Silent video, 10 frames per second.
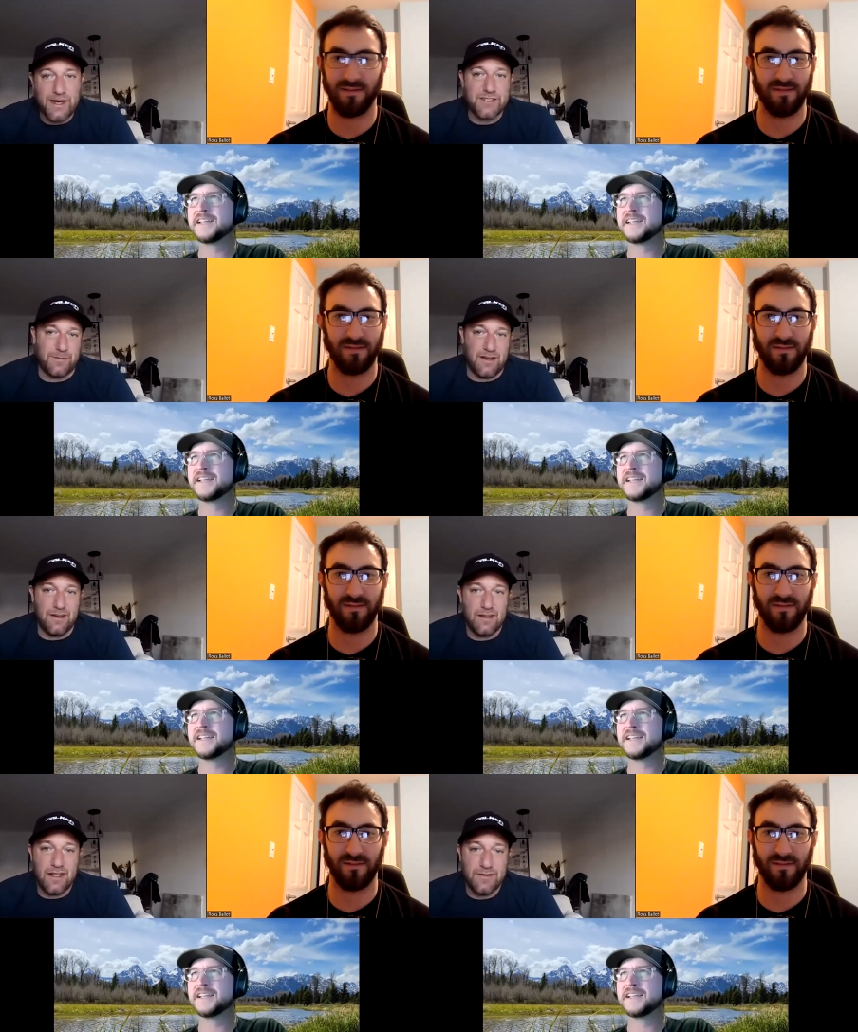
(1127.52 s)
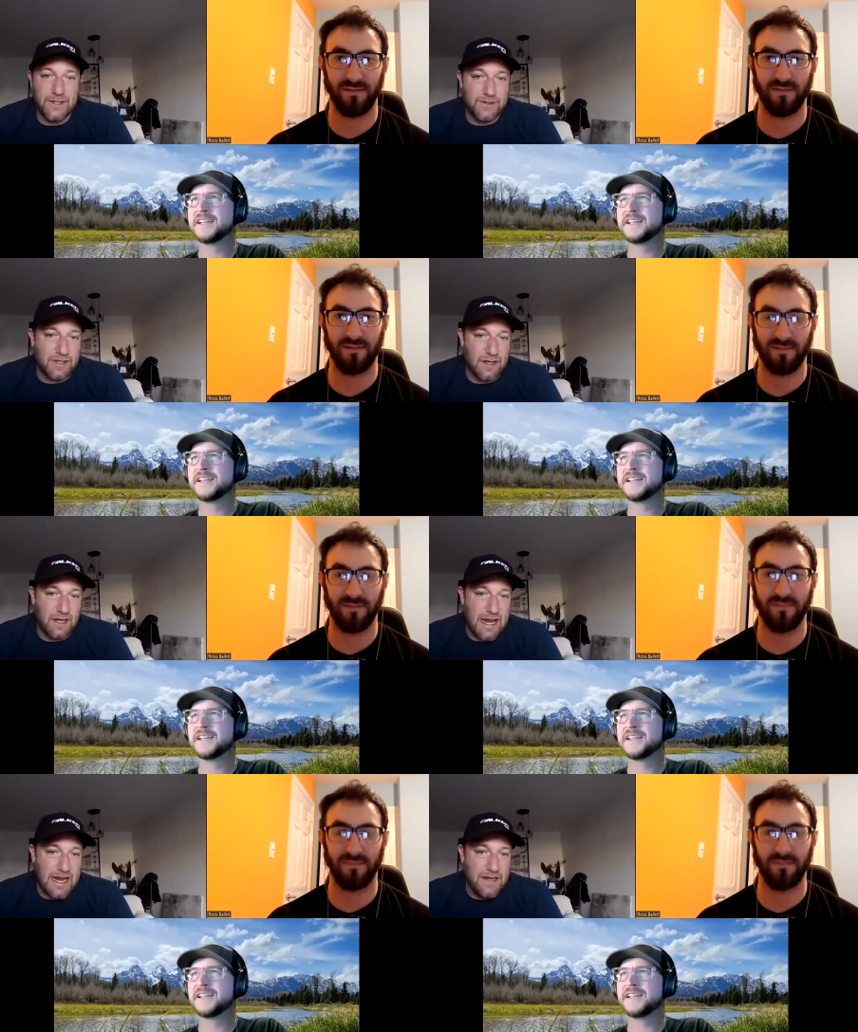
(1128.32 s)
Speaker 1: the recipe, and there's
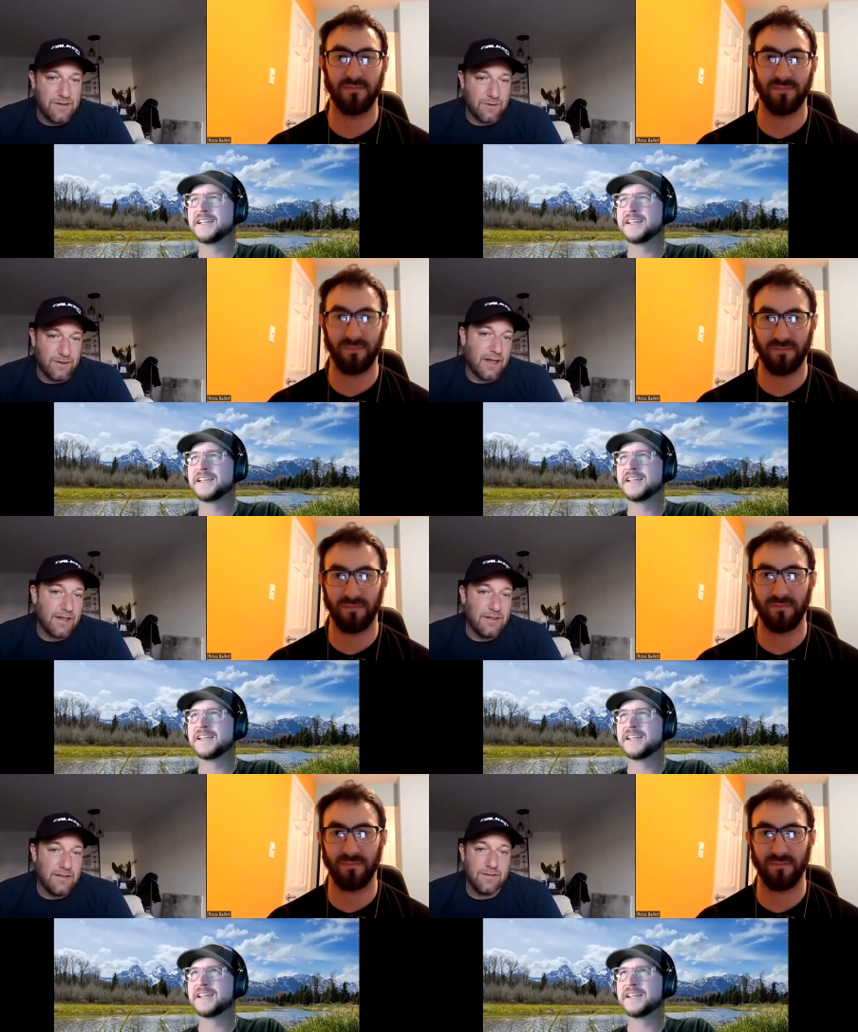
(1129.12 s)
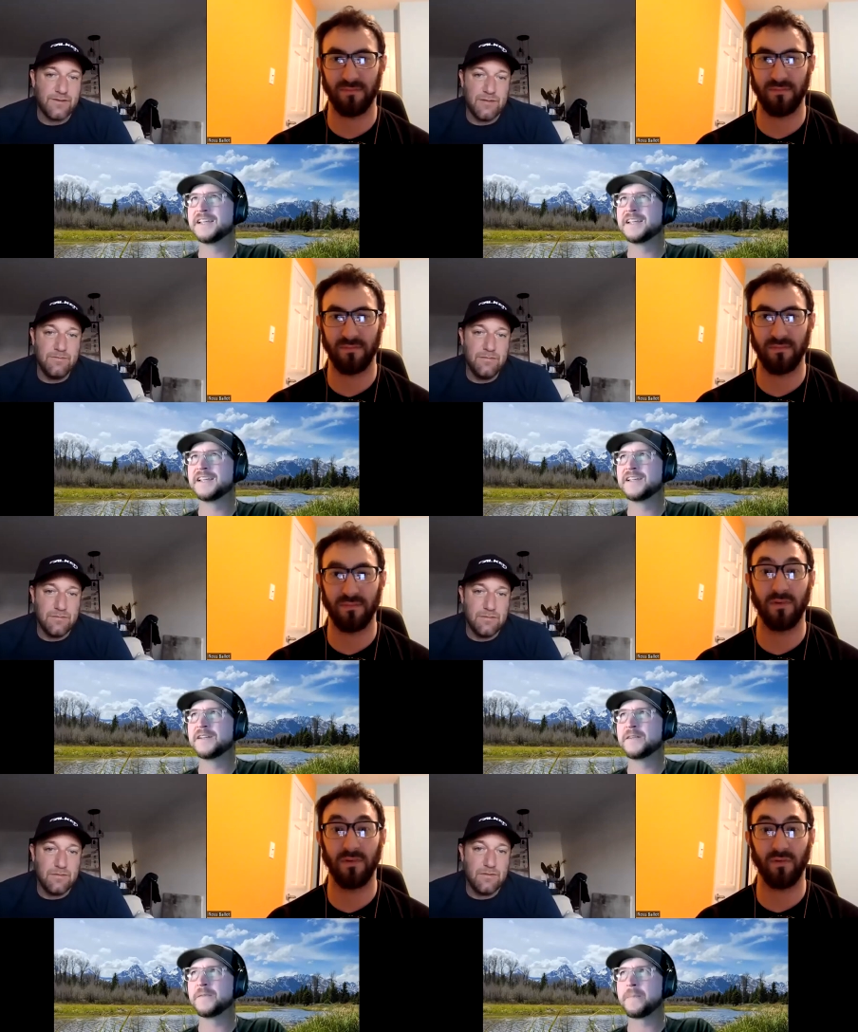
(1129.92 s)
eight or nine of them.
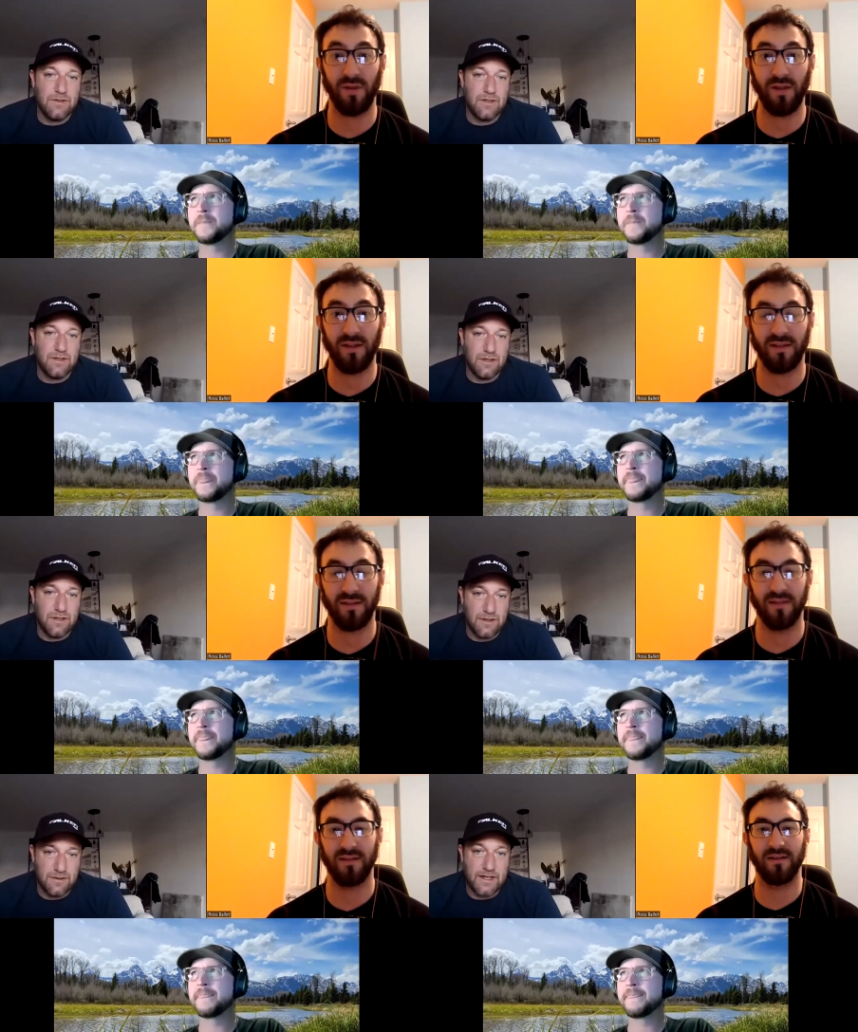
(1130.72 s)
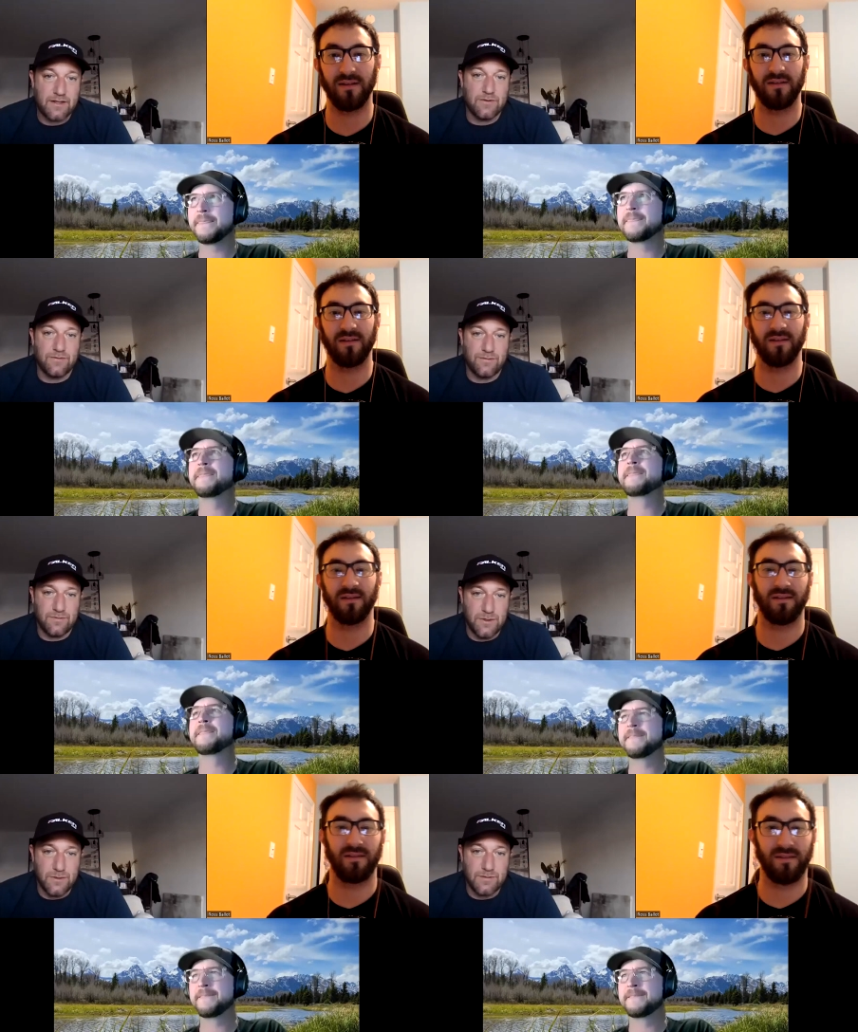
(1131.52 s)
Really? That have
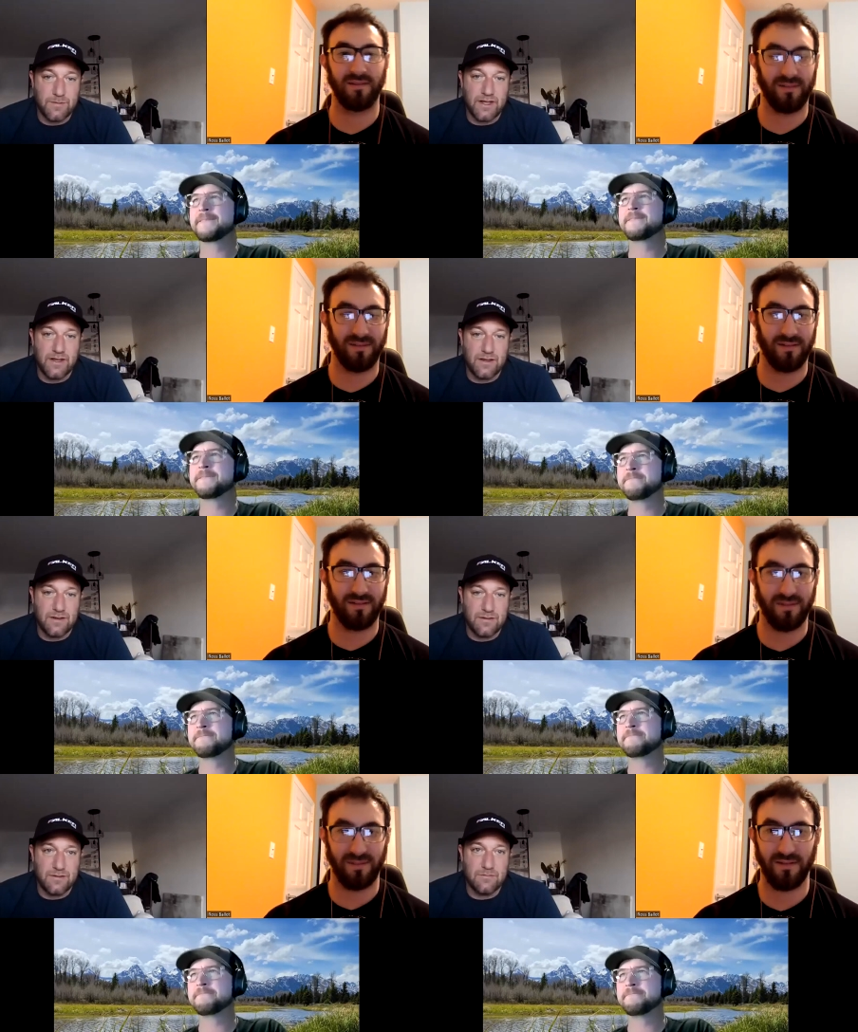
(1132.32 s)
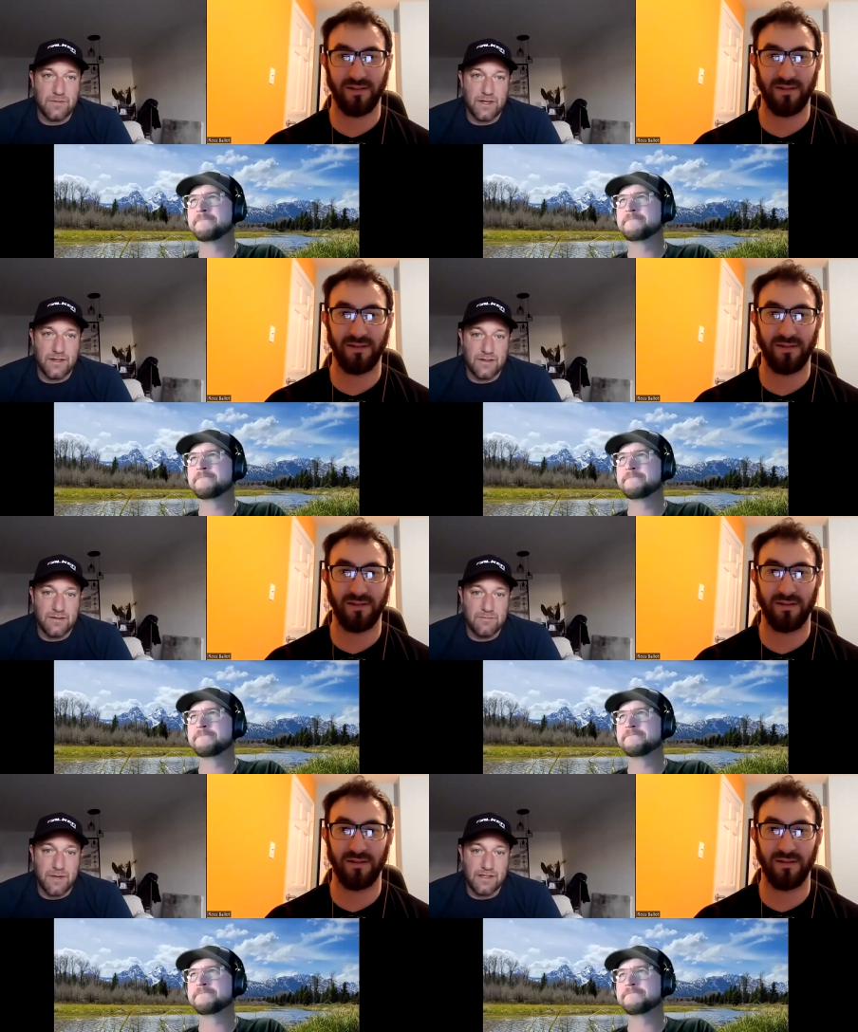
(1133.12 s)
used my my
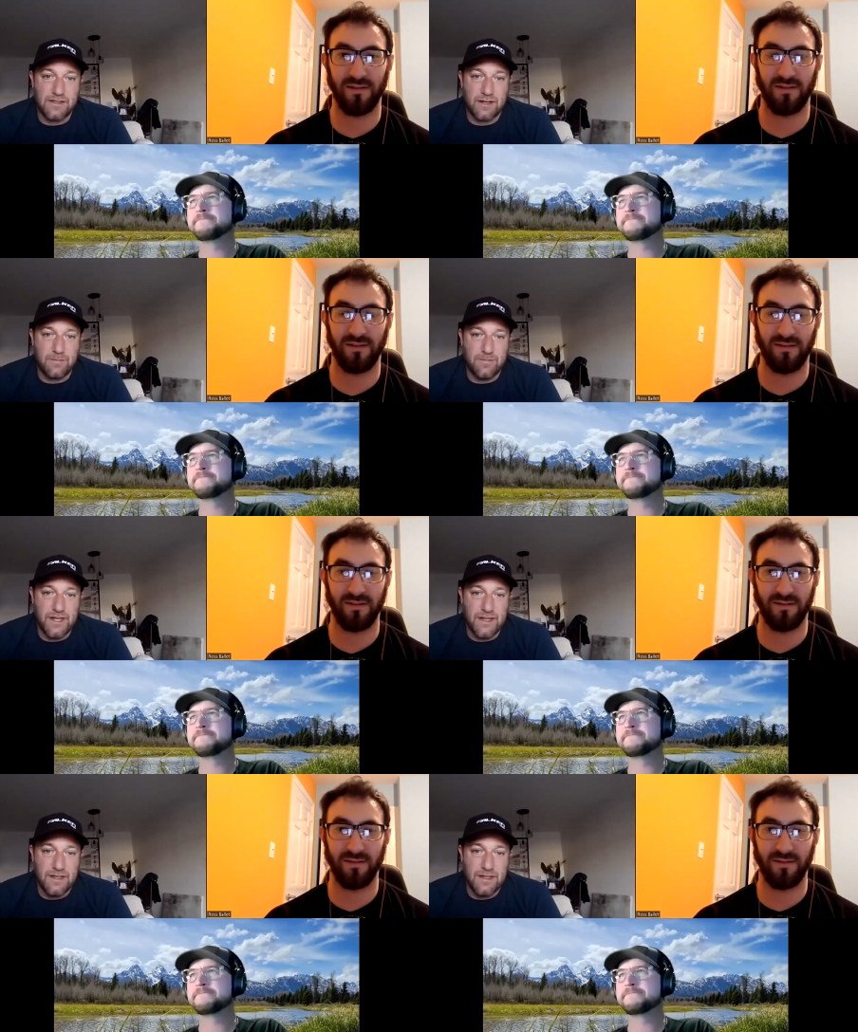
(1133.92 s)
my setup.